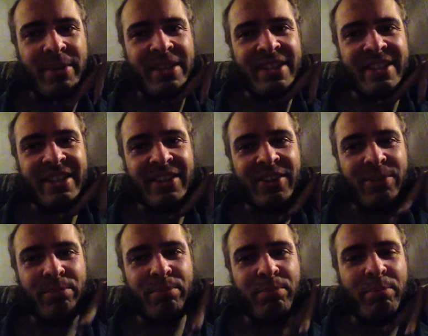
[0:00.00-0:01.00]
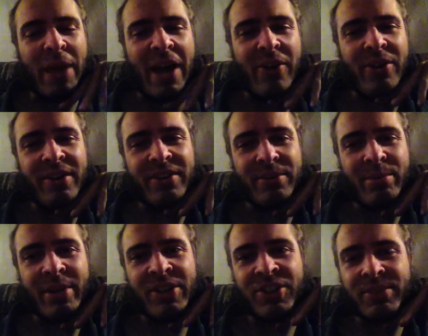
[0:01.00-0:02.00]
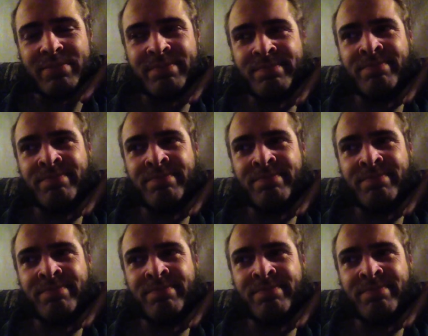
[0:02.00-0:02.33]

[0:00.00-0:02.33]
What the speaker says: He's still bowed under pressure.